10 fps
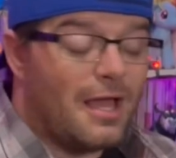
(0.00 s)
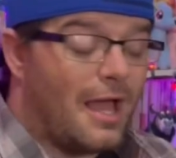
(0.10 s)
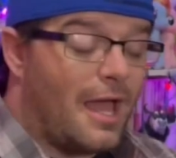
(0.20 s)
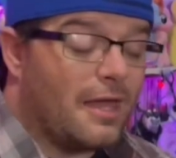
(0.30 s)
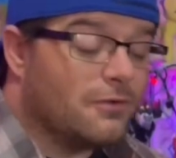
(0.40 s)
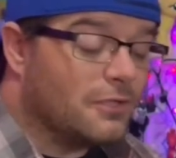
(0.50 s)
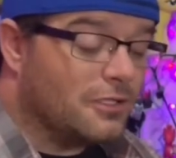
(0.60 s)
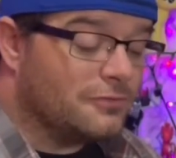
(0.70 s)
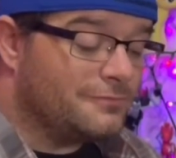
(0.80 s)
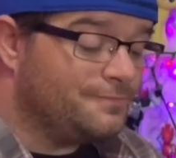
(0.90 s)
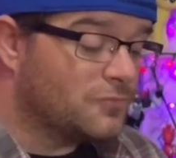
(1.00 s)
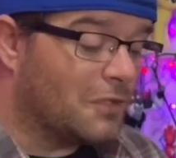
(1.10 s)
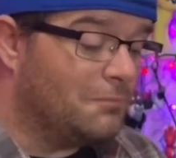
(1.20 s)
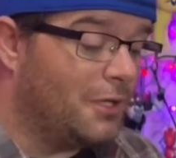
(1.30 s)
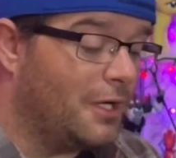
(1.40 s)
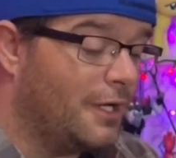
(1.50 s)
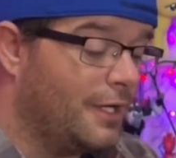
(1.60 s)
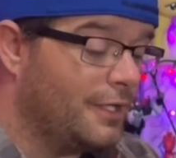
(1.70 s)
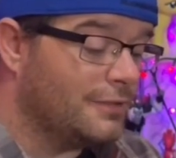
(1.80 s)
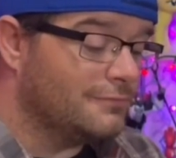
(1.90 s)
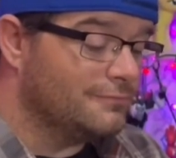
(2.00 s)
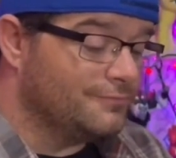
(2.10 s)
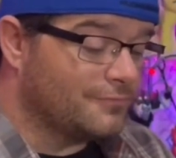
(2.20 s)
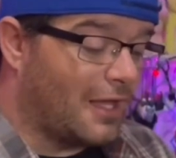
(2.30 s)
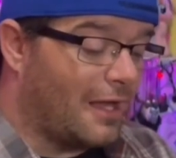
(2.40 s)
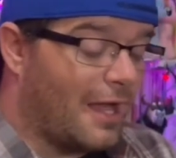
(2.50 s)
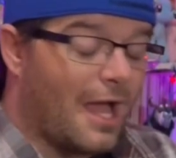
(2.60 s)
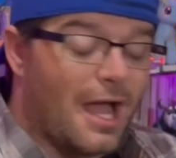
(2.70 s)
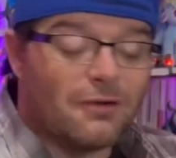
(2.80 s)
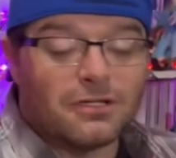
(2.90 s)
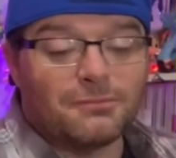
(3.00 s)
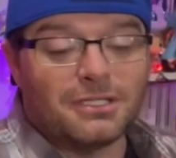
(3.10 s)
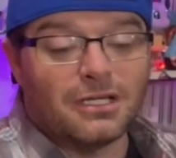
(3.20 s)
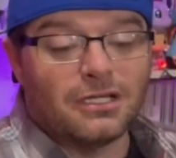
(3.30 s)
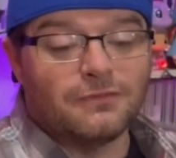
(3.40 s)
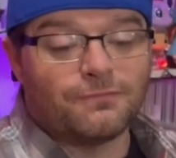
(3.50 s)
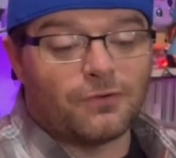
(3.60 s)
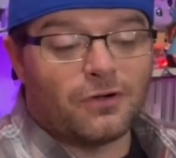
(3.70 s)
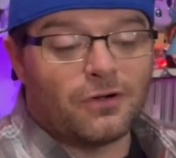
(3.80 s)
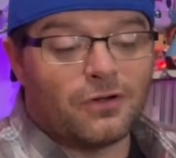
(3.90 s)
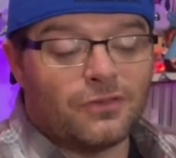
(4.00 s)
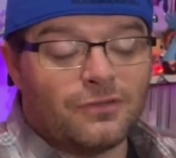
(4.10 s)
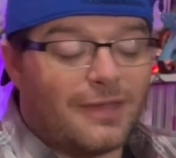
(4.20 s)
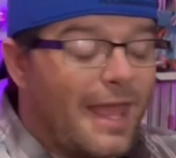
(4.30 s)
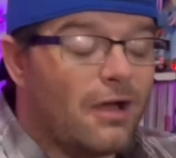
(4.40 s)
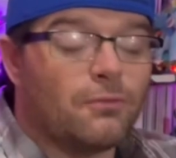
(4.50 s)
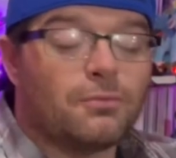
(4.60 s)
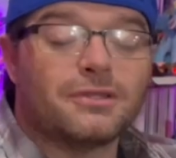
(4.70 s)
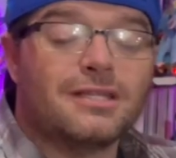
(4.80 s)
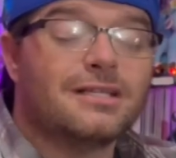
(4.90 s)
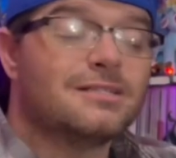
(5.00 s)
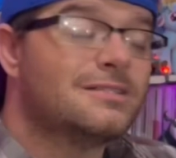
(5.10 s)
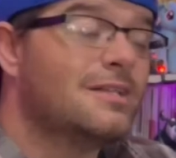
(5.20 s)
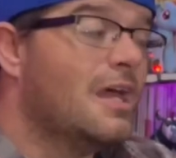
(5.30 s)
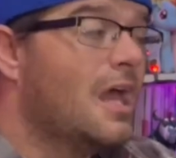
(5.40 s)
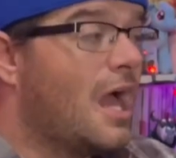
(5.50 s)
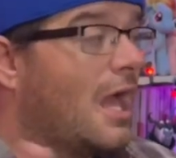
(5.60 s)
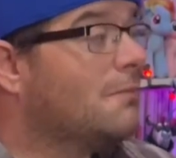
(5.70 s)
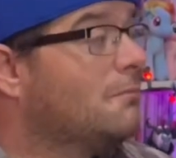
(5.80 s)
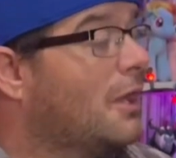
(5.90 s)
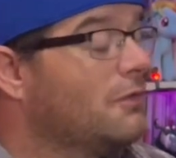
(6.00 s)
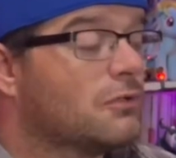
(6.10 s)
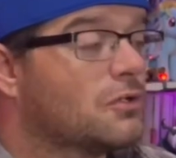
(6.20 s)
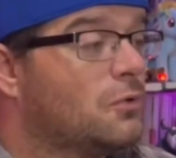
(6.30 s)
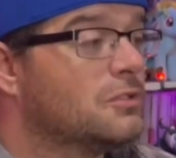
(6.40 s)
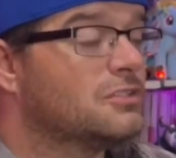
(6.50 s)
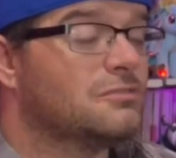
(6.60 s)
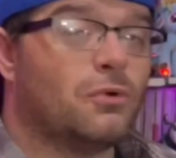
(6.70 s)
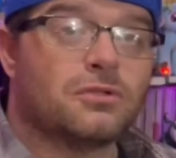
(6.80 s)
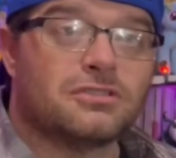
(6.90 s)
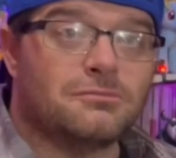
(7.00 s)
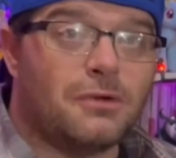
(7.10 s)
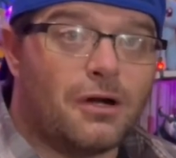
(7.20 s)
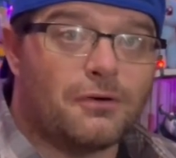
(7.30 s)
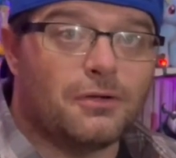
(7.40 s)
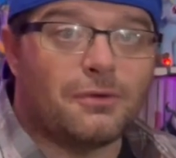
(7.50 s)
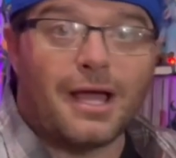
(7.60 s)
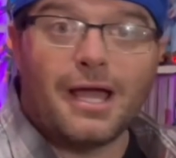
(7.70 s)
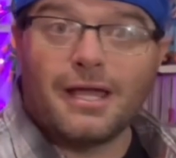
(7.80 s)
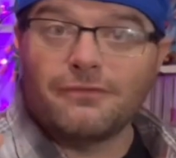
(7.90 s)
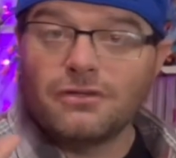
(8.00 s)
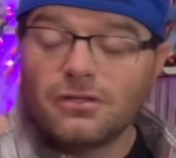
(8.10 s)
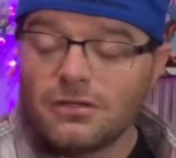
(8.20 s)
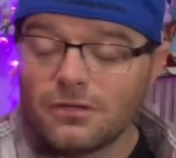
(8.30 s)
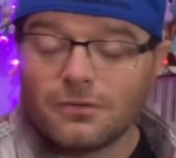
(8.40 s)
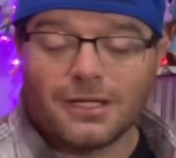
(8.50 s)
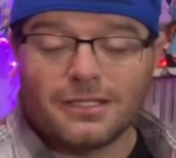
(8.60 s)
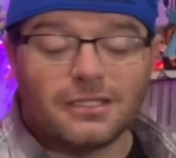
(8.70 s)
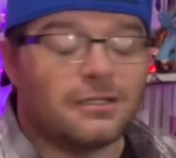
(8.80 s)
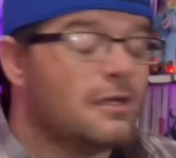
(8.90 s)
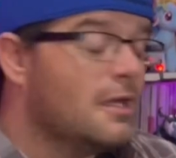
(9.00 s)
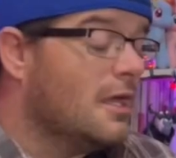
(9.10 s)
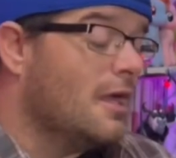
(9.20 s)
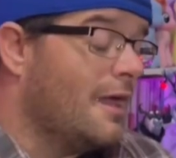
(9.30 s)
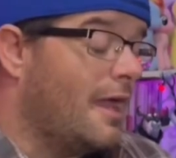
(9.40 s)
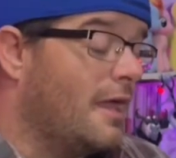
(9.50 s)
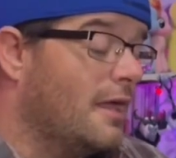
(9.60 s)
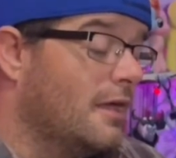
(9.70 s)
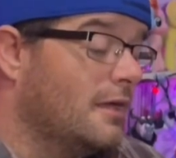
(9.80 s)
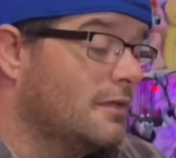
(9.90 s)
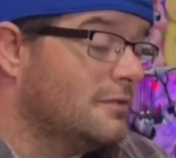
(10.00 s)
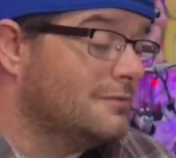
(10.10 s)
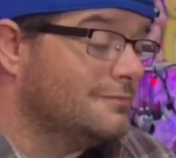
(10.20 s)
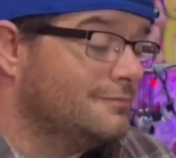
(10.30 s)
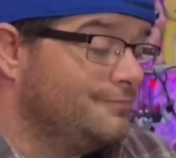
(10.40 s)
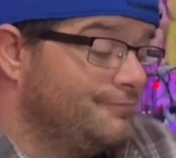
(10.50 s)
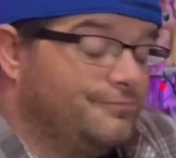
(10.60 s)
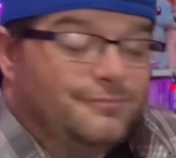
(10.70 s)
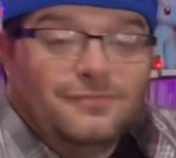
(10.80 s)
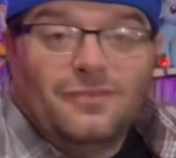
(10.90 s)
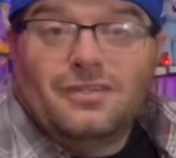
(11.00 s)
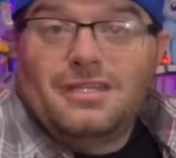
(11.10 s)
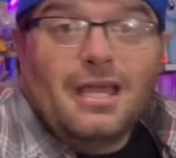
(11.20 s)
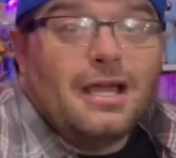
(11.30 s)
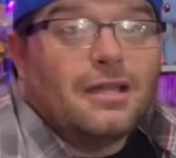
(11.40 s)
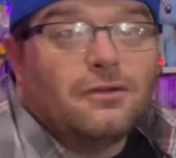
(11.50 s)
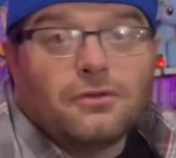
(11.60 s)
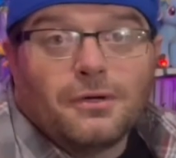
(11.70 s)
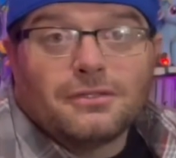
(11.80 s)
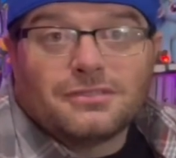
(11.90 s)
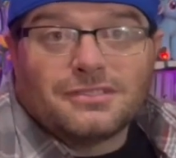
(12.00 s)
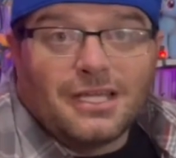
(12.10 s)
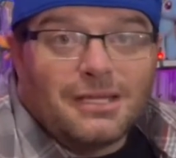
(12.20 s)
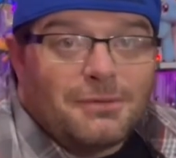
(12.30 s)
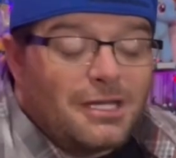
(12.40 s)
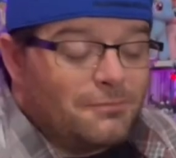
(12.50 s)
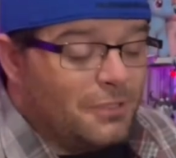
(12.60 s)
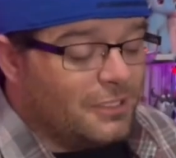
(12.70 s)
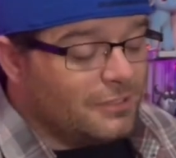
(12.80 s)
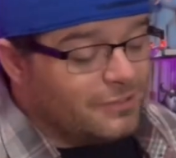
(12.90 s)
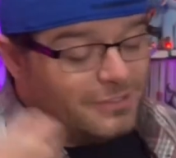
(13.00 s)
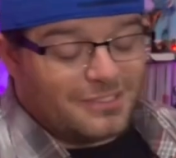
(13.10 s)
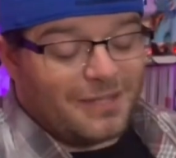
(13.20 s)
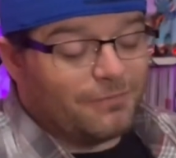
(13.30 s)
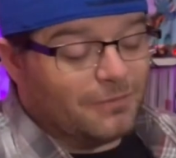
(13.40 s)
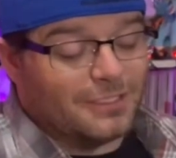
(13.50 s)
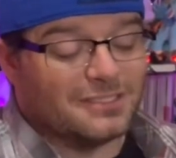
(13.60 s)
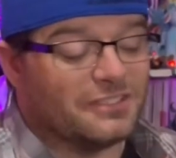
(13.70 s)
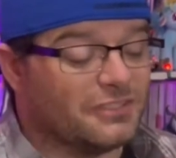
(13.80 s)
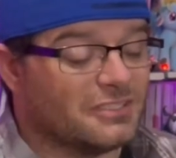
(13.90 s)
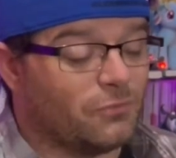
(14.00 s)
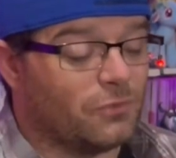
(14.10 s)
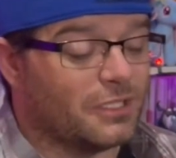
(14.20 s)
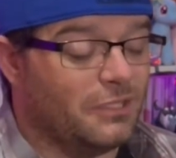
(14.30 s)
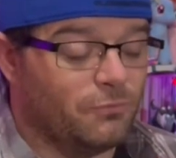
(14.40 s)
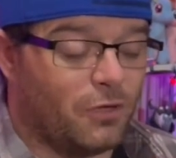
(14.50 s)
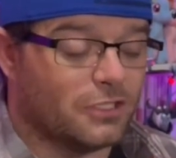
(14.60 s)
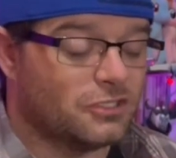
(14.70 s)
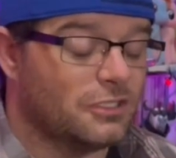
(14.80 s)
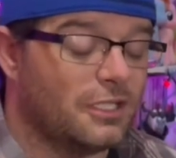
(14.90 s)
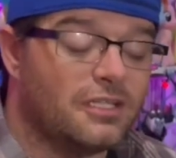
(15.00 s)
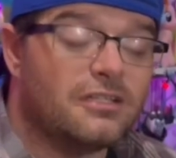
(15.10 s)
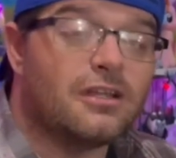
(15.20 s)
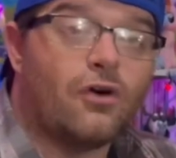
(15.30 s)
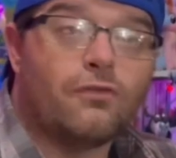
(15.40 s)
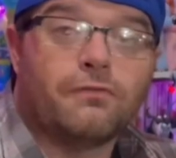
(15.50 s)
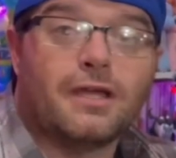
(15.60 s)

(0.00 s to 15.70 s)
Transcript: I don't know, but I'm going to be done for now with this. I might record some more tomorrow. I have no idea. And yeah, I don't know what else to say about it, but it's definitely a series I want to keep watching, and hopefully,